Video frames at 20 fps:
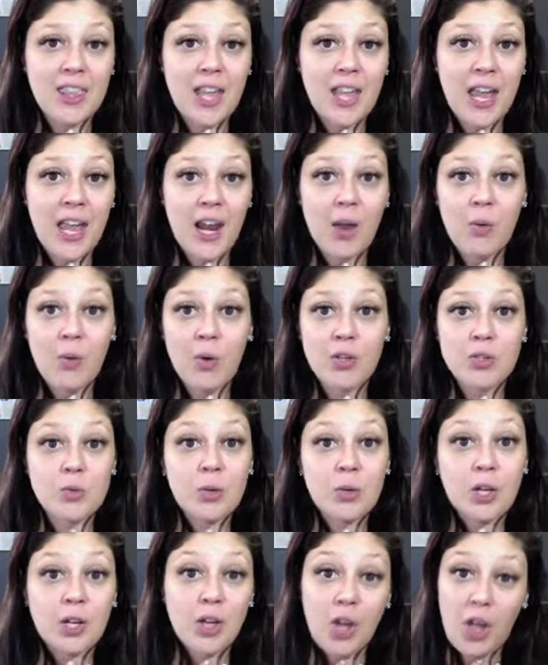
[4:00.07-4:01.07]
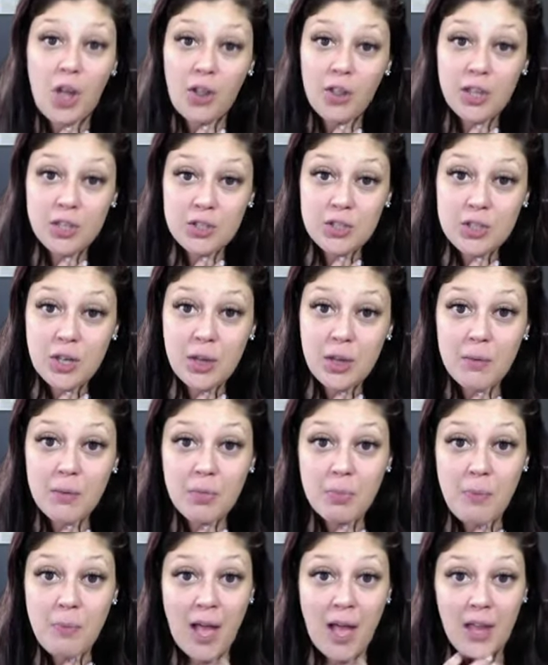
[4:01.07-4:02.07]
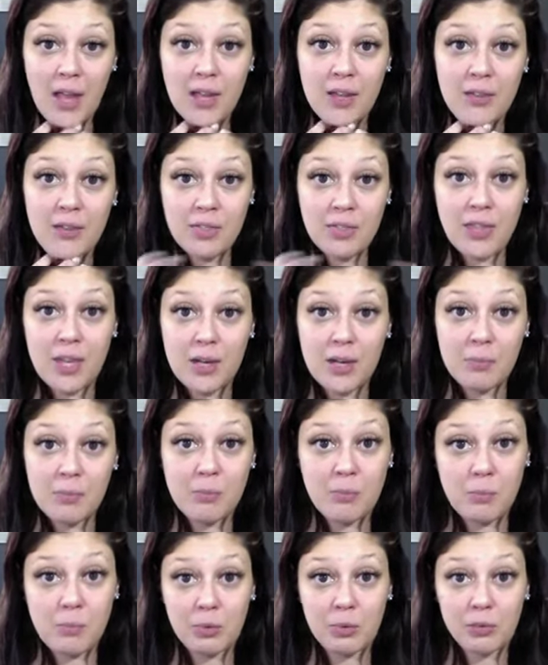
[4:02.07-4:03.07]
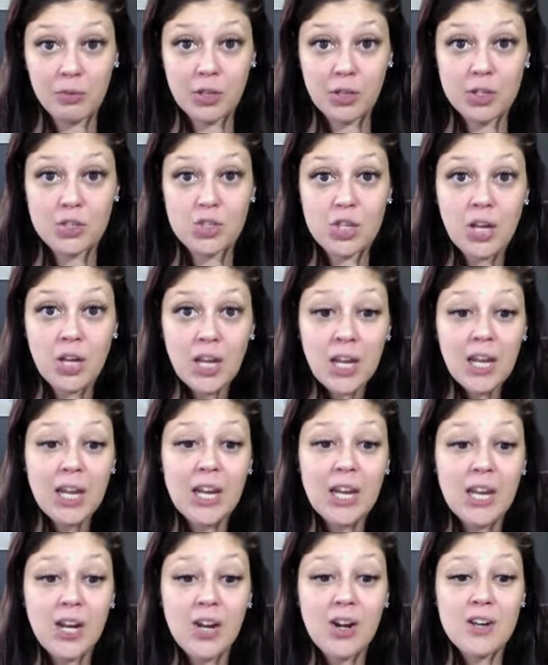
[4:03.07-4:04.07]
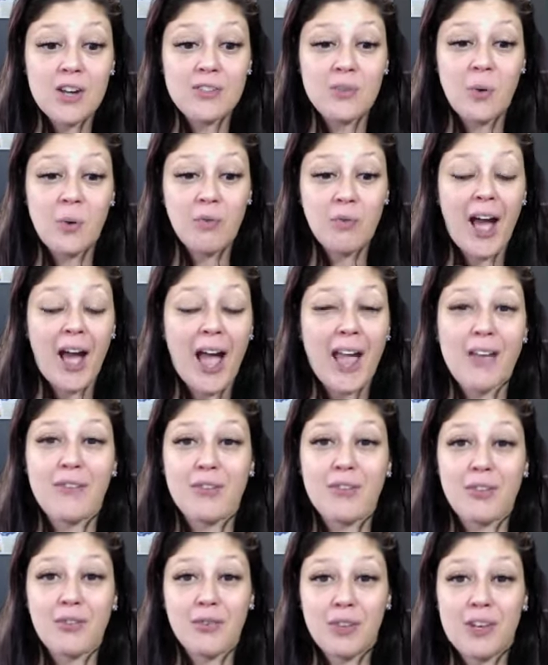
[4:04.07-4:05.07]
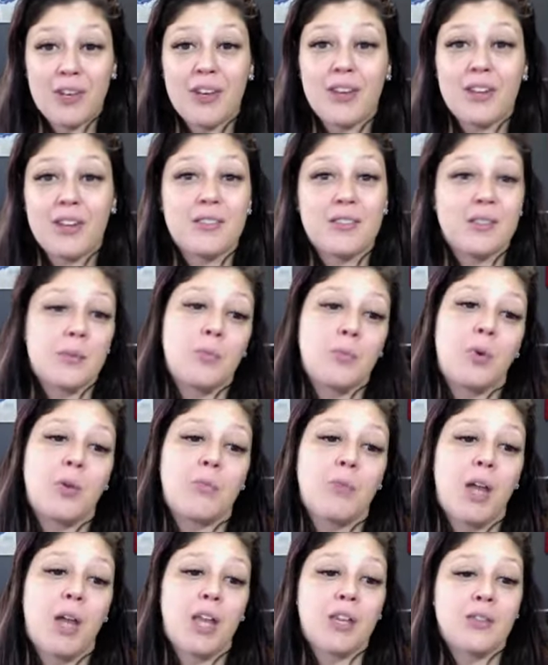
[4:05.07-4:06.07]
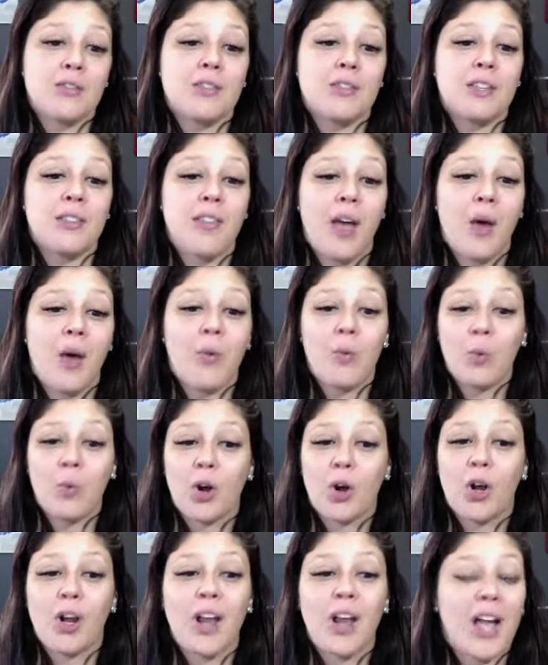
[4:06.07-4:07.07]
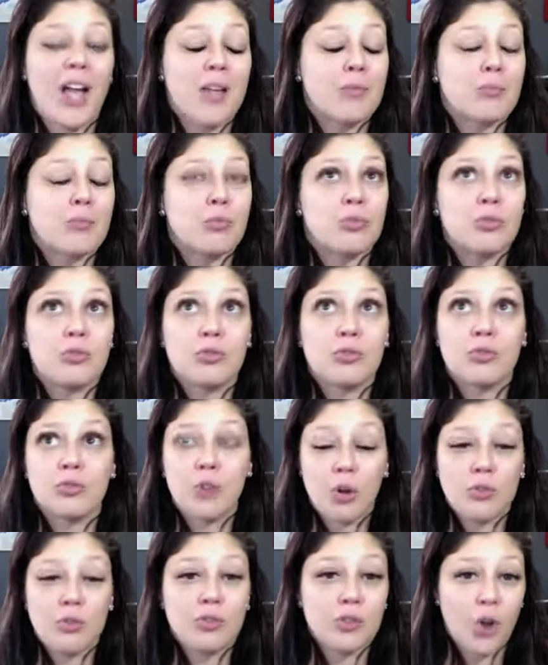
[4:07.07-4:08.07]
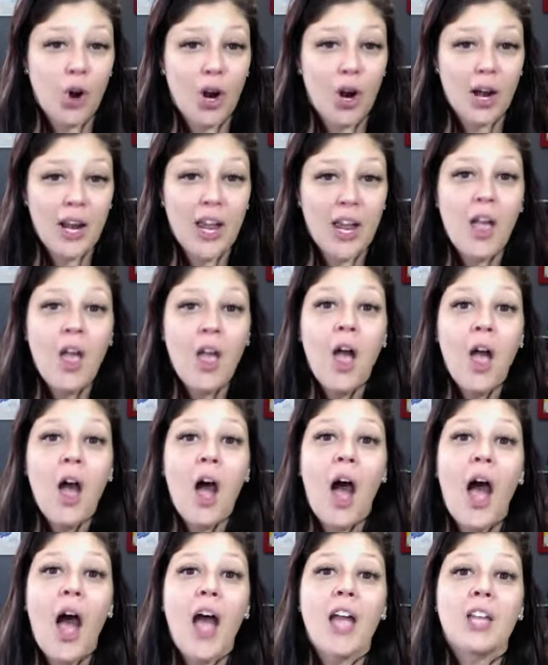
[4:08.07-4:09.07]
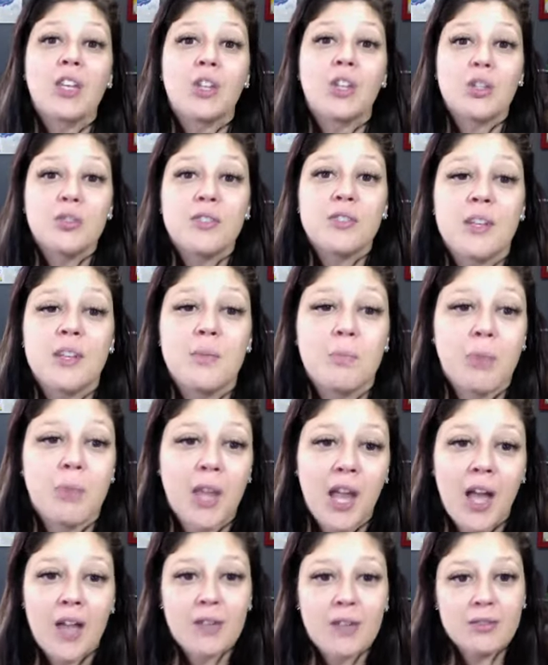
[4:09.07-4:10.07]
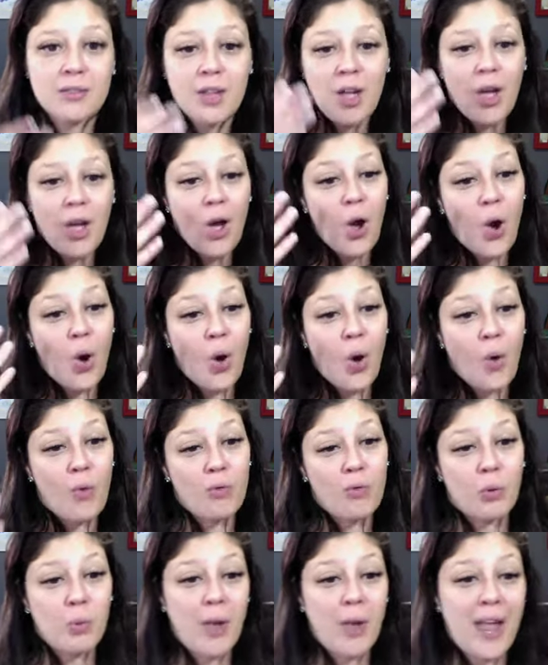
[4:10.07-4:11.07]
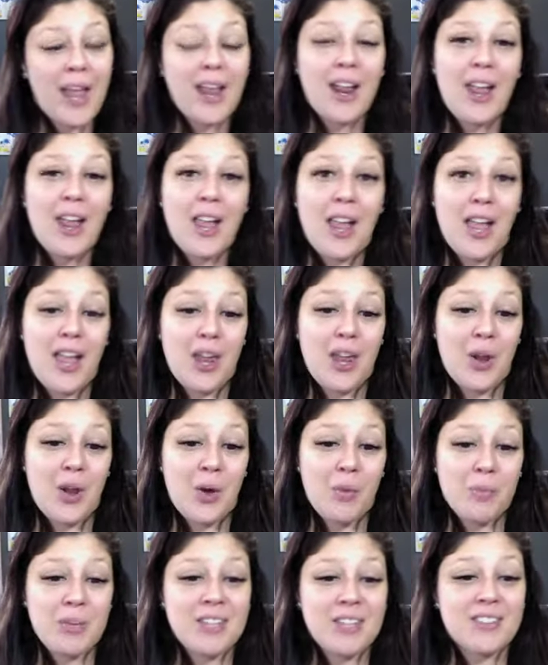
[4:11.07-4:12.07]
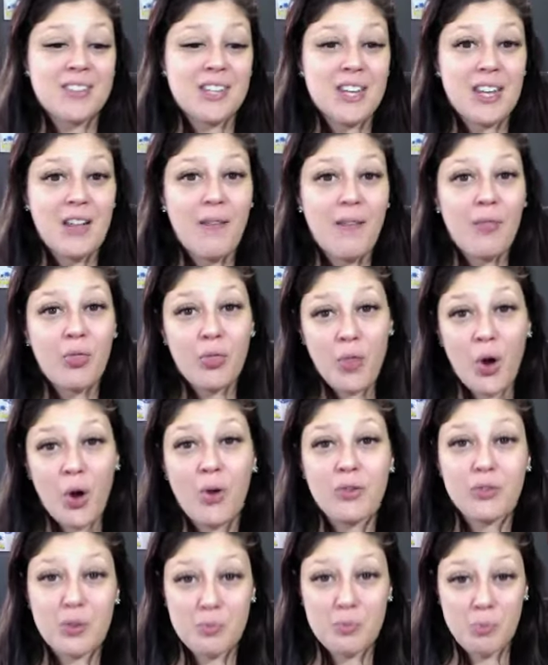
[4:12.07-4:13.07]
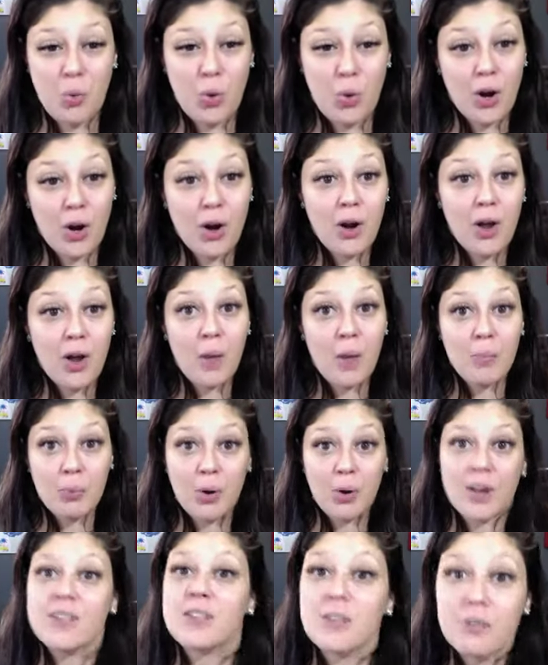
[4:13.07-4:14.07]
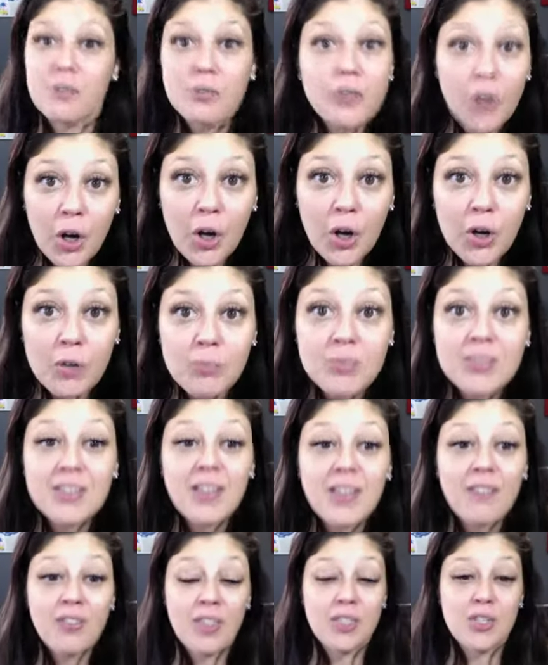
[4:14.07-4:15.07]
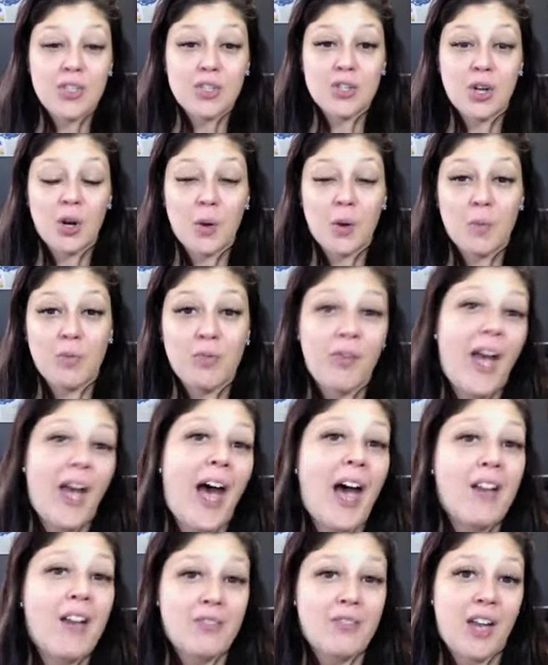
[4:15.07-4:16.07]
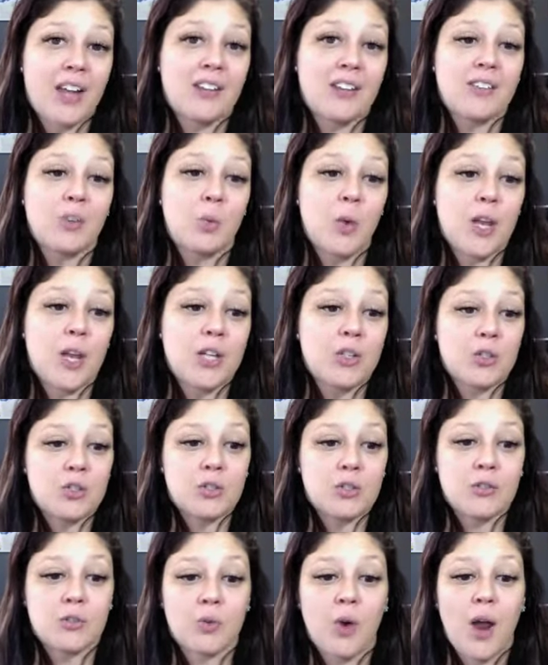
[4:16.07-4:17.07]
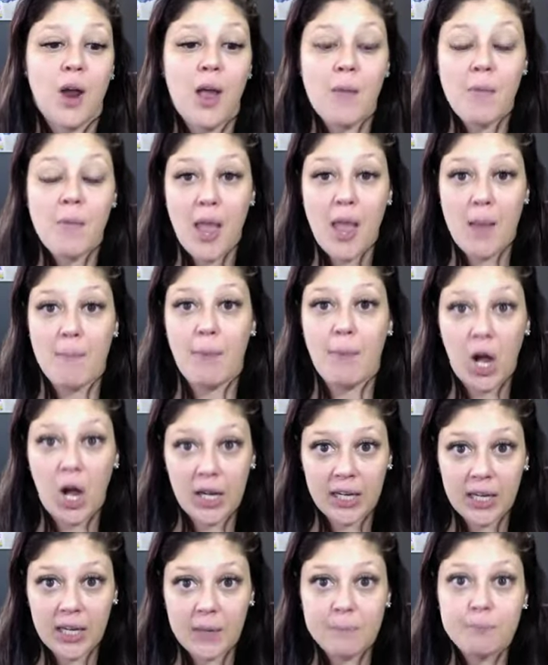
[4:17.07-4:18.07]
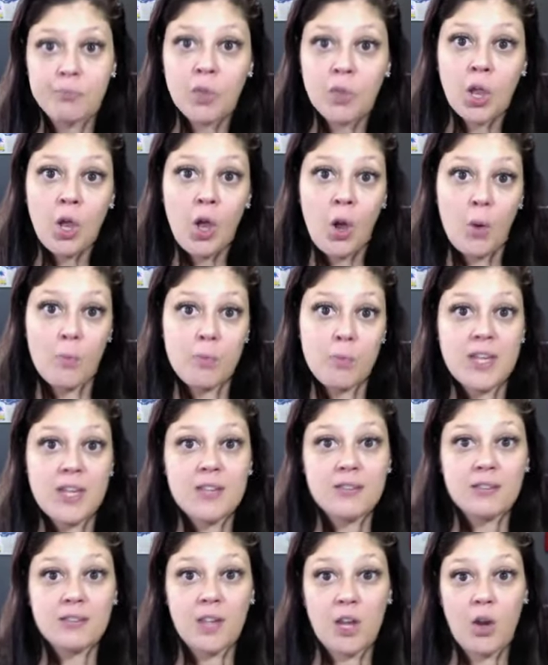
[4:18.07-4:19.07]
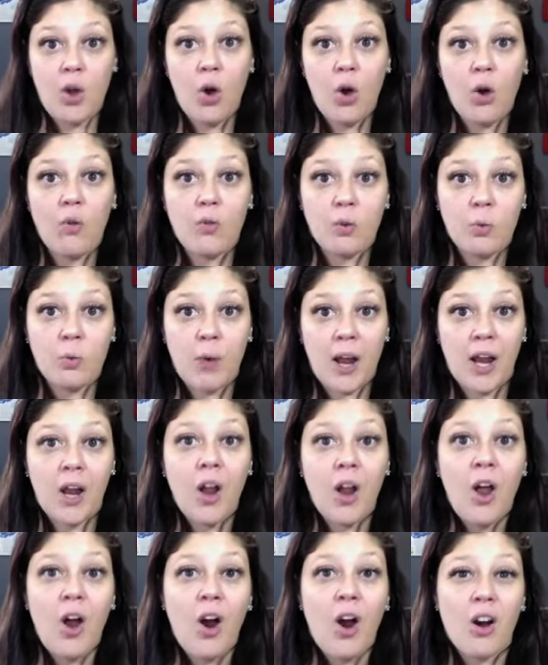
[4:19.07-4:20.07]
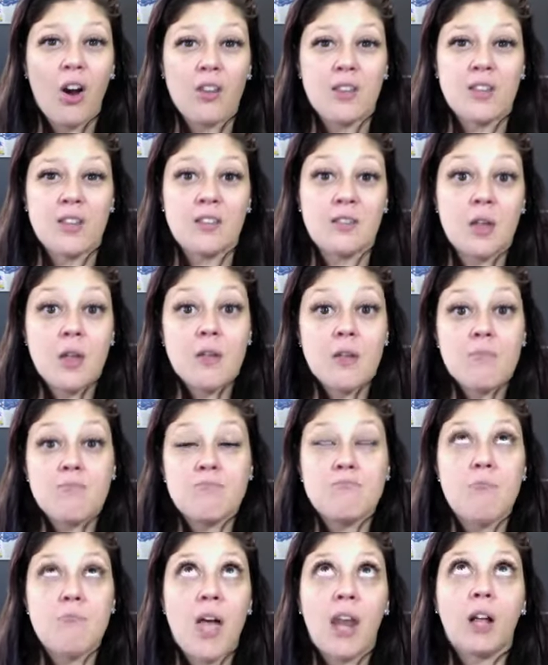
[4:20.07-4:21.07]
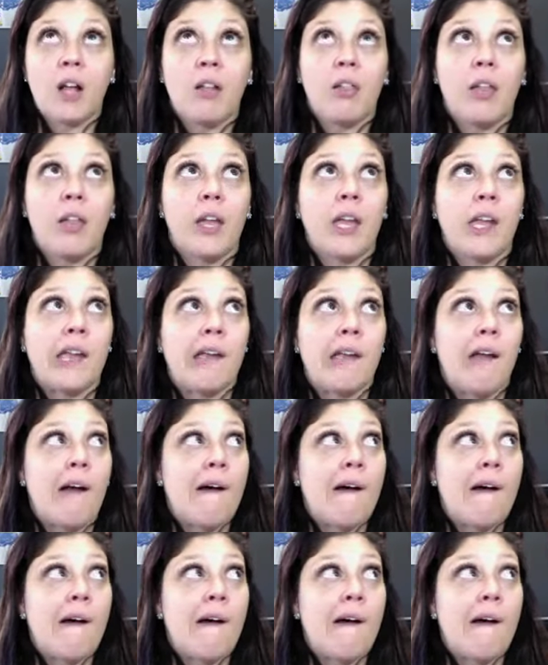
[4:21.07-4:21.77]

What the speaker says: and I want to acknowledge my thin privilege here, and so if I have offended someone by using that word, I am so sorry. I use it because overweight and obesity, those are more oppressive terms than the term fat. Fat is a way to describe a body. Obese and overweight are these medically